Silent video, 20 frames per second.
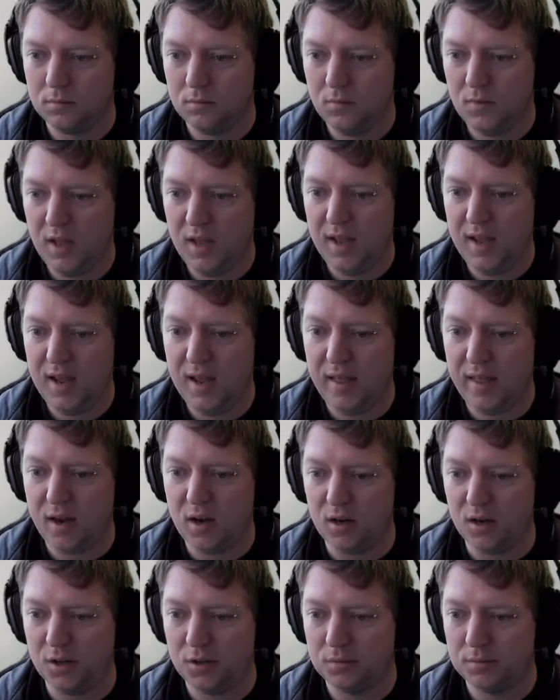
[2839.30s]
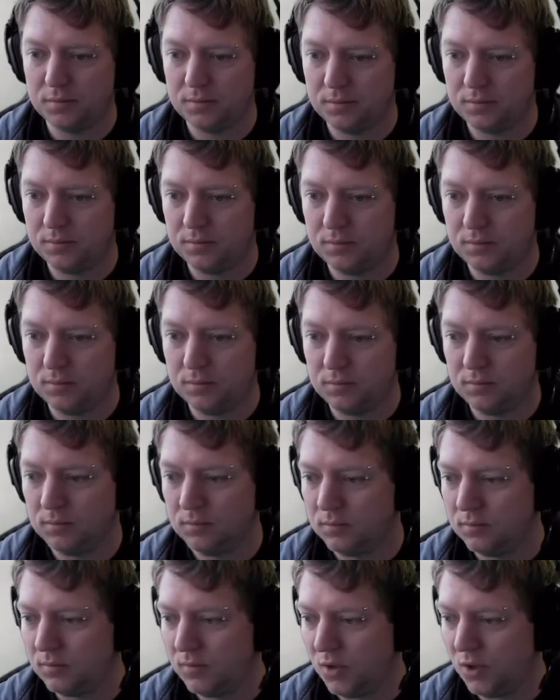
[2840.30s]
Yeah, that'll do.
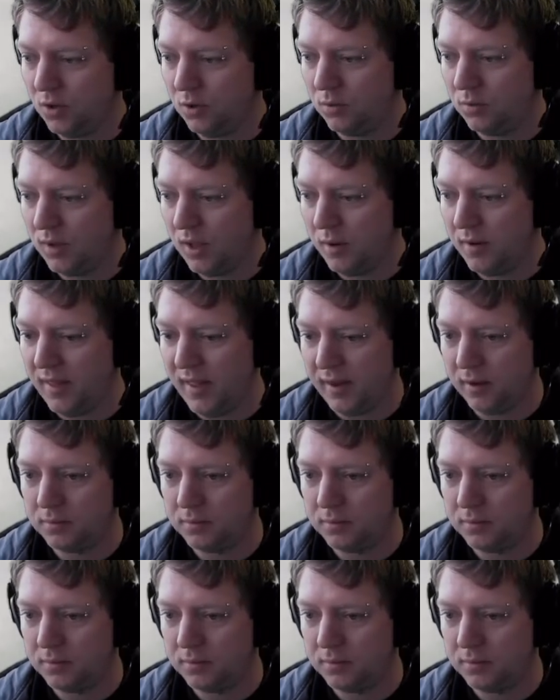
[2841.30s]
Cool, go with that.